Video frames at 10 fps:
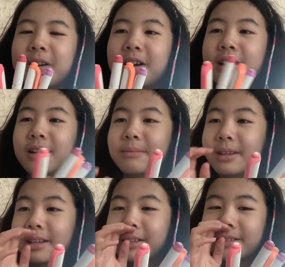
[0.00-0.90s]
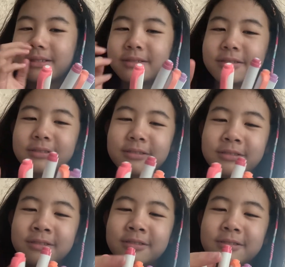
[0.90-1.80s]
I'm like,
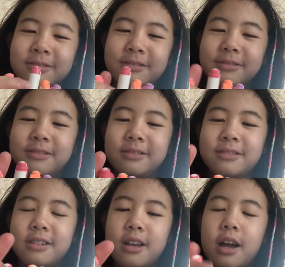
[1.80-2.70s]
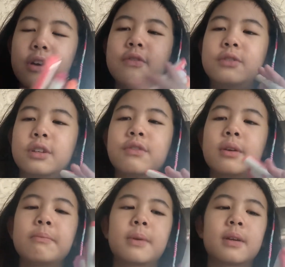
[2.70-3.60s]
oh. I got four of
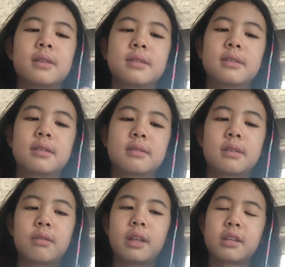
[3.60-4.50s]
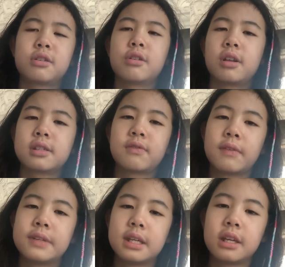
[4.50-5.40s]
them because they're like
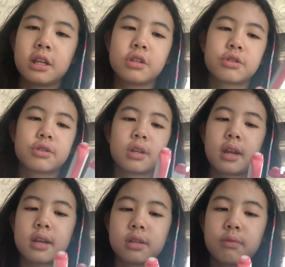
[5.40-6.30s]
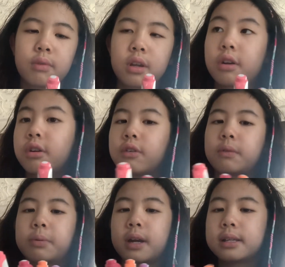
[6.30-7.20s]
$2.50 each, and I didn't want to go
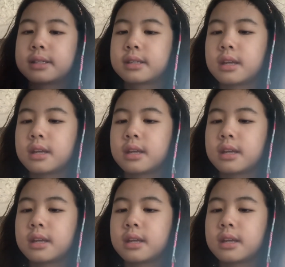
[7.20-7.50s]
overpriced.